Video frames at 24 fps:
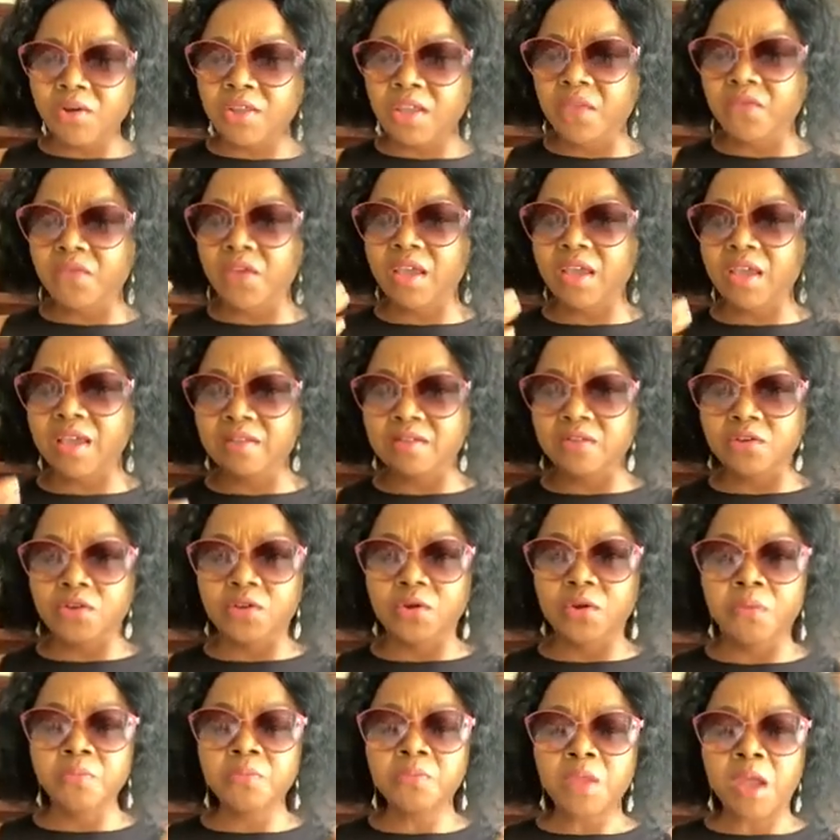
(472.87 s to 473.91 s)
without giving
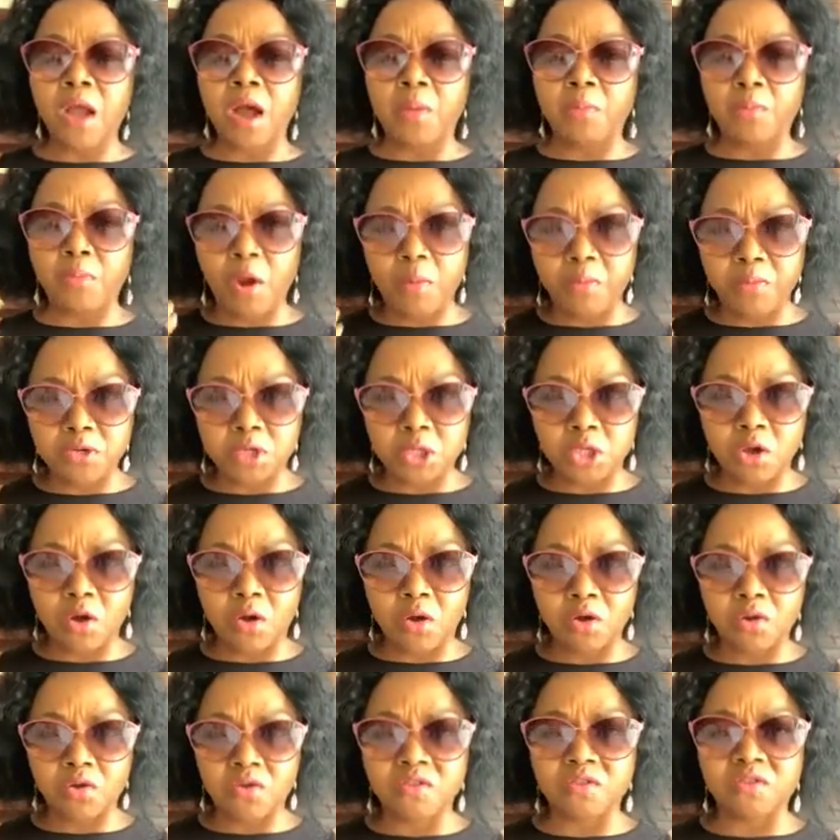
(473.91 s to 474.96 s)
it, a proper
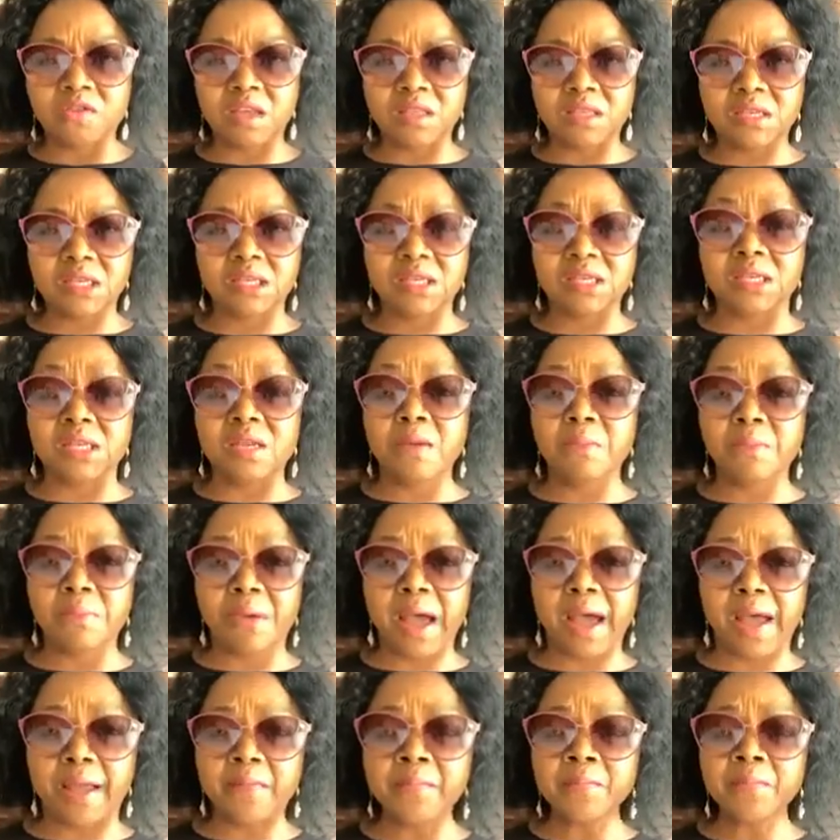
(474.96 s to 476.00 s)
thought or
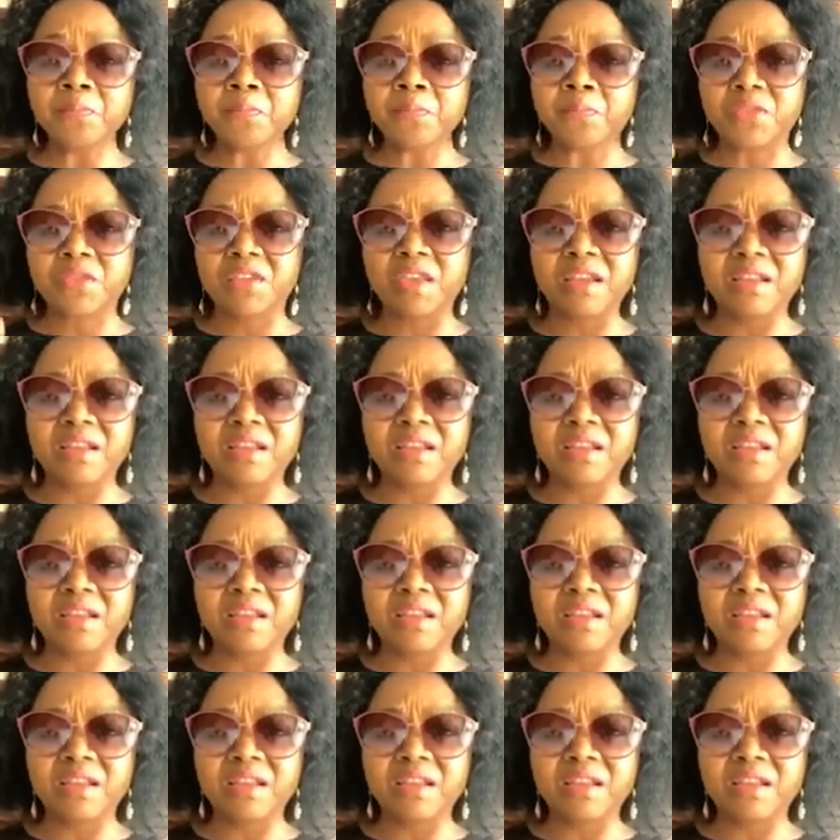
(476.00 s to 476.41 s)
sitting back,